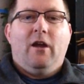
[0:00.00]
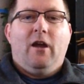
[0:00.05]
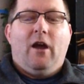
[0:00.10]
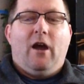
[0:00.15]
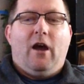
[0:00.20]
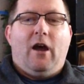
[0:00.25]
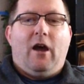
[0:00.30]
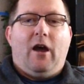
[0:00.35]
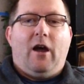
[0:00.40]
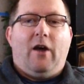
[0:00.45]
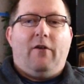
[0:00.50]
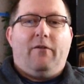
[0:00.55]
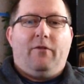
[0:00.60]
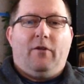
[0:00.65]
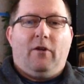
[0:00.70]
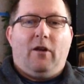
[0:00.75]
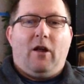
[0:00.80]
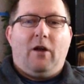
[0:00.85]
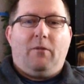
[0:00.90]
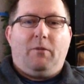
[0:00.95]
for
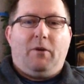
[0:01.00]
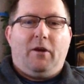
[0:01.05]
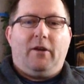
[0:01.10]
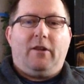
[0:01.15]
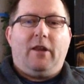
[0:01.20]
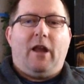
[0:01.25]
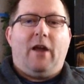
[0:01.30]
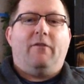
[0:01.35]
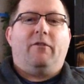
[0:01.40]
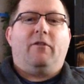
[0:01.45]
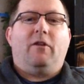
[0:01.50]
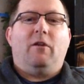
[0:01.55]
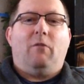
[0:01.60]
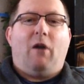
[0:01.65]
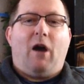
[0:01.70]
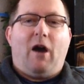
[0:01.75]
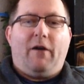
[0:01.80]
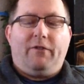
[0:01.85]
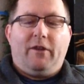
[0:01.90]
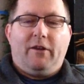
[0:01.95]
a long period of time, come
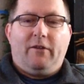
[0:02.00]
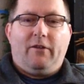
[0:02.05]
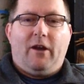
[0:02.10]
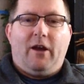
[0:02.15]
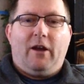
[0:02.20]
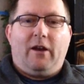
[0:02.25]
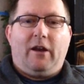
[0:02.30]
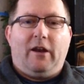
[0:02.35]
off the drug,